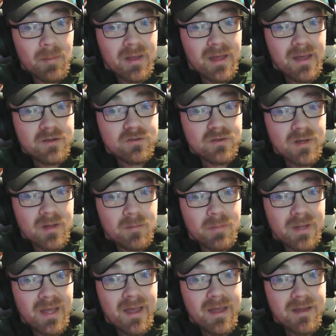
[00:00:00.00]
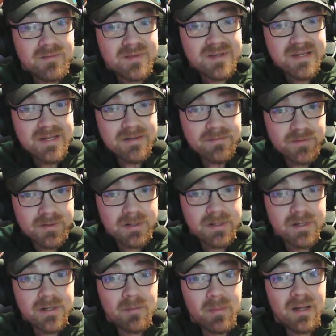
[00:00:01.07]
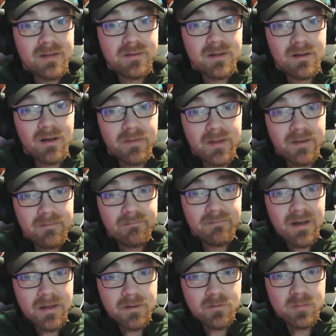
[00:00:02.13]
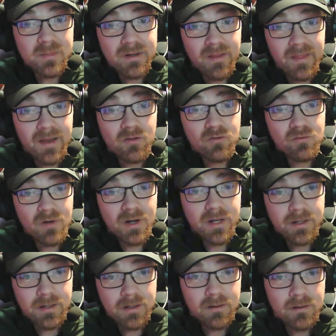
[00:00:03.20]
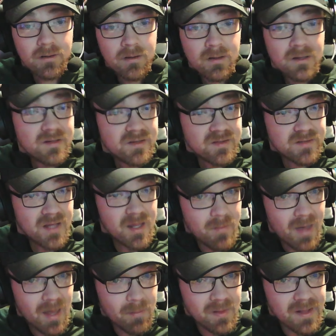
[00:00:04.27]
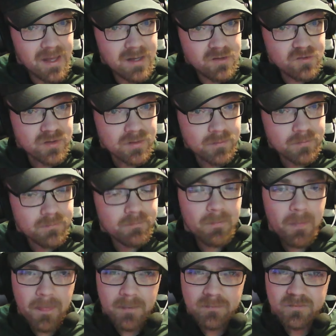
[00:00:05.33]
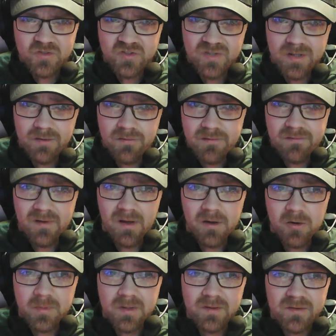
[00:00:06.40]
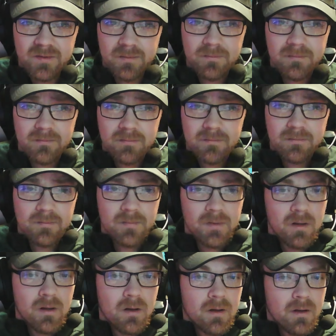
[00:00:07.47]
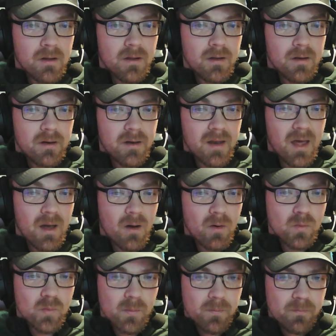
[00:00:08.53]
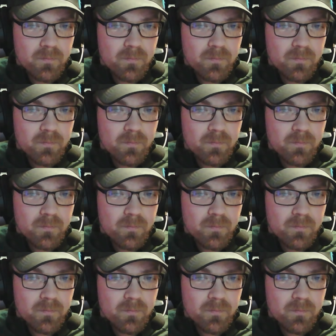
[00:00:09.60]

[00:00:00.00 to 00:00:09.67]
application can behave differently depending on the environment that it's running in. Same application, just different environments. Now,